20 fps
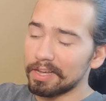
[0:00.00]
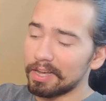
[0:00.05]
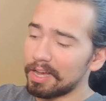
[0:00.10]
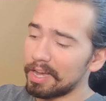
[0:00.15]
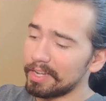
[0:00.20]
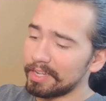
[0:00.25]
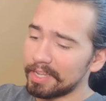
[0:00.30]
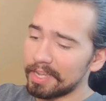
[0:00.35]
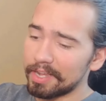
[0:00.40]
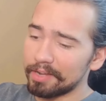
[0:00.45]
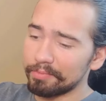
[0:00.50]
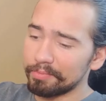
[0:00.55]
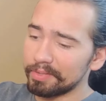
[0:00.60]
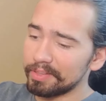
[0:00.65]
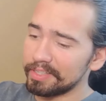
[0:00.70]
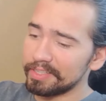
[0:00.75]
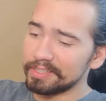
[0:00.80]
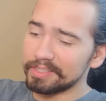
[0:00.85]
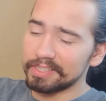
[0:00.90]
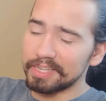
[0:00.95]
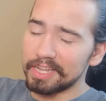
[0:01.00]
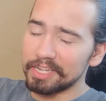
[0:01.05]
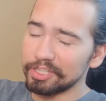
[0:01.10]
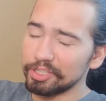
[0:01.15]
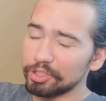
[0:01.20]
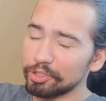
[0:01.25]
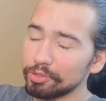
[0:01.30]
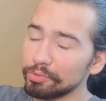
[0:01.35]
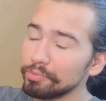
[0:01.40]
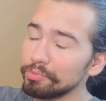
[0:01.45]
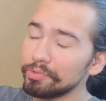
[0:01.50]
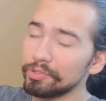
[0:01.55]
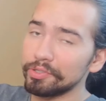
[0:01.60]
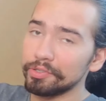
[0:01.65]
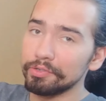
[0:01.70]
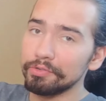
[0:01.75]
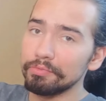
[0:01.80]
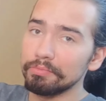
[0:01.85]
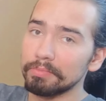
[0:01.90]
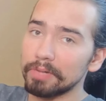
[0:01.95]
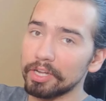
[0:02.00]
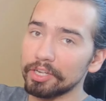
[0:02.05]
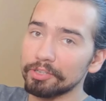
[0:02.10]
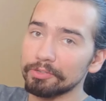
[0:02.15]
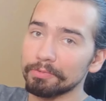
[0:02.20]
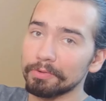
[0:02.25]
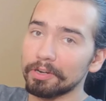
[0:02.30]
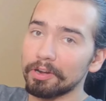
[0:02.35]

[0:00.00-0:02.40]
I can't really say too much